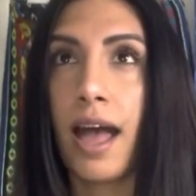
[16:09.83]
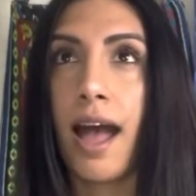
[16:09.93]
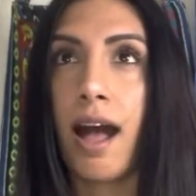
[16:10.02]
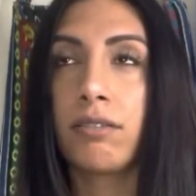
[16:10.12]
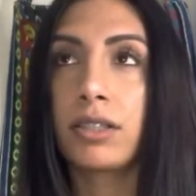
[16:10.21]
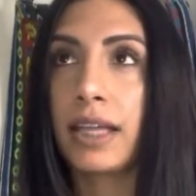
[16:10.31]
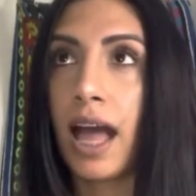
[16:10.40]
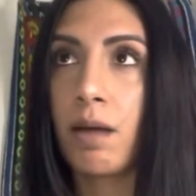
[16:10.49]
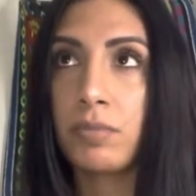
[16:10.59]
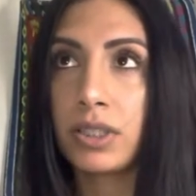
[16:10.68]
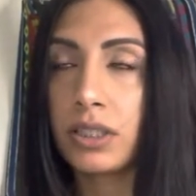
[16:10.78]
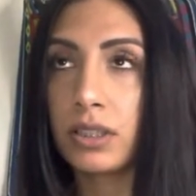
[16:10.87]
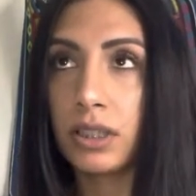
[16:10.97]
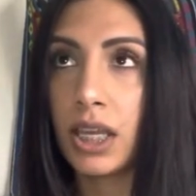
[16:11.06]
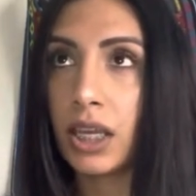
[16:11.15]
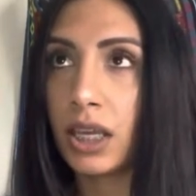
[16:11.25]

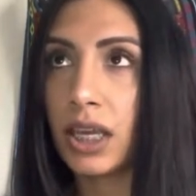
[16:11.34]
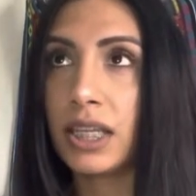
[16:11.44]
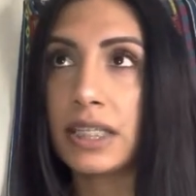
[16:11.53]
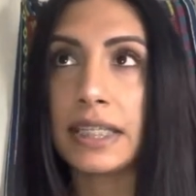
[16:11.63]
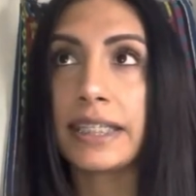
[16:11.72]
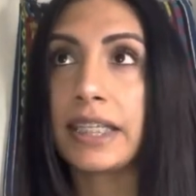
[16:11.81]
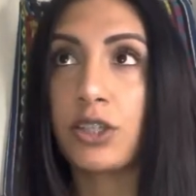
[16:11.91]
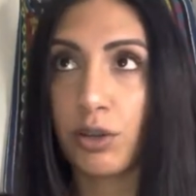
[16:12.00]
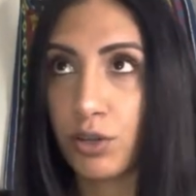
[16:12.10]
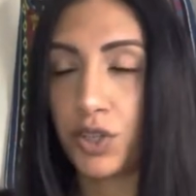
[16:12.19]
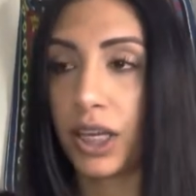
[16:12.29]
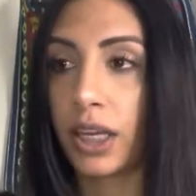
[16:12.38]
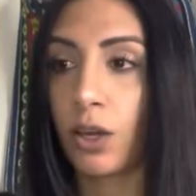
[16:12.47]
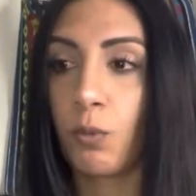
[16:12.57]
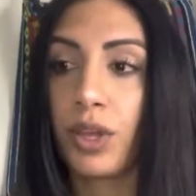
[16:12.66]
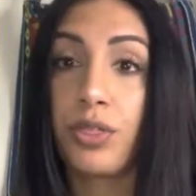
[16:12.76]
alchemically in
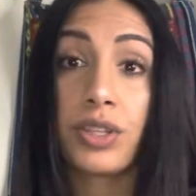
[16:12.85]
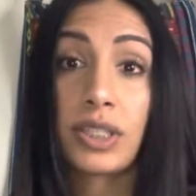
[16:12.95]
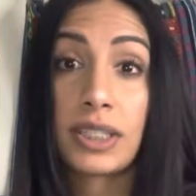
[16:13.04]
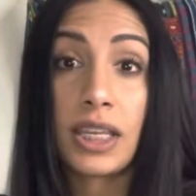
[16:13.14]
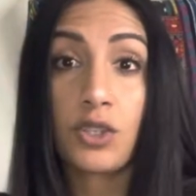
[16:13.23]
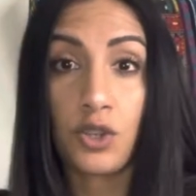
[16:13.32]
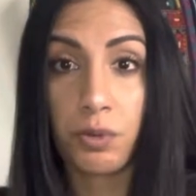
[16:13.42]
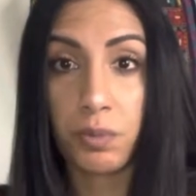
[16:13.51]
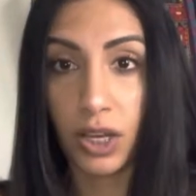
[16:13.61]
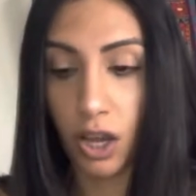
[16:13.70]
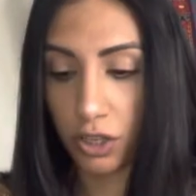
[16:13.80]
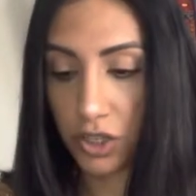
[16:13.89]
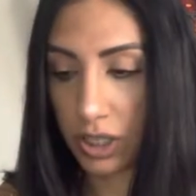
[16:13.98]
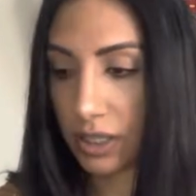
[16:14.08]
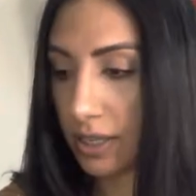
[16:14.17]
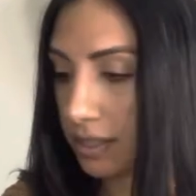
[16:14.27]
synergy with the sea serpent
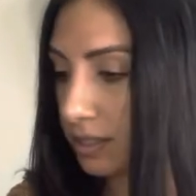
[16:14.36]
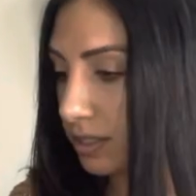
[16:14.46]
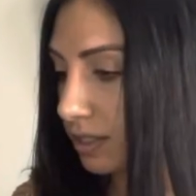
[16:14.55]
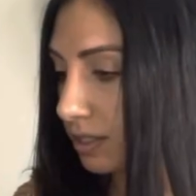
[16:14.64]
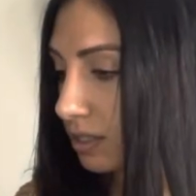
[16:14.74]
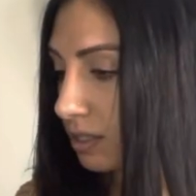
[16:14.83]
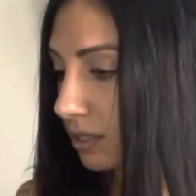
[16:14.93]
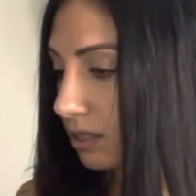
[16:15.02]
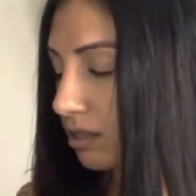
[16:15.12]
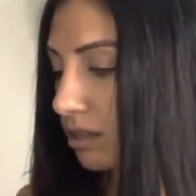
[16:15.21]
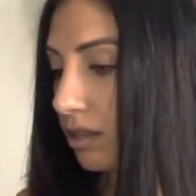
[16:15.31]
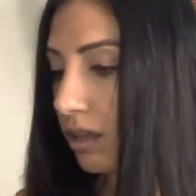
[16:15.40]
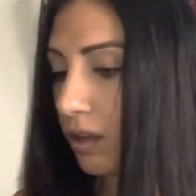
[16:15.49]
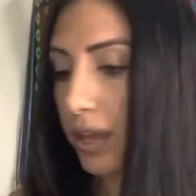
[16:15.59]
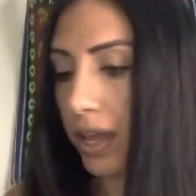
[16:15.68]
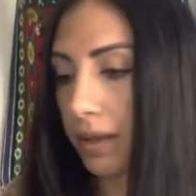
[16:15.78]
consciousness.
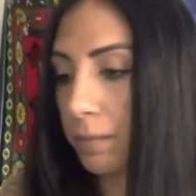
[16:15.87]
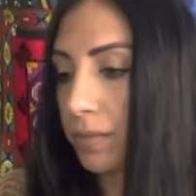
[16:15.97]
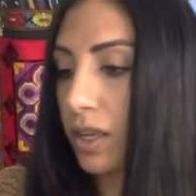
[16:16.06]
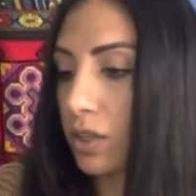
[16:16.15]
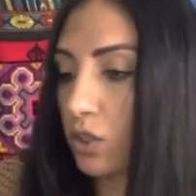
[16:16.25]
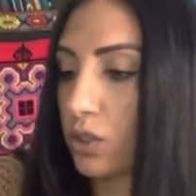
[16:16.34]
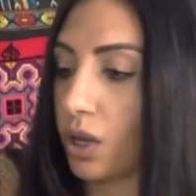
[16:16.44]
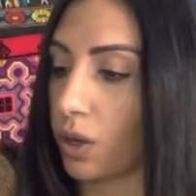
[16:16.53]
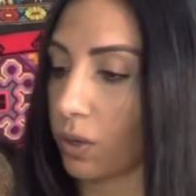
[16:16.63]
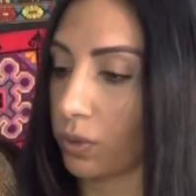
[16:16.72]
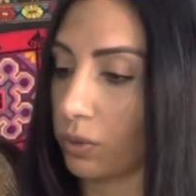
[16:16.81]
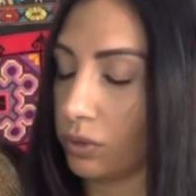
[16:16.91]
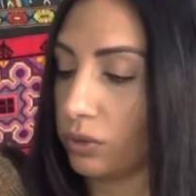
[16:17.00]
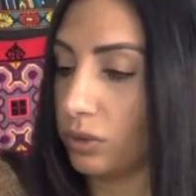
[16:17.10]
Okay, so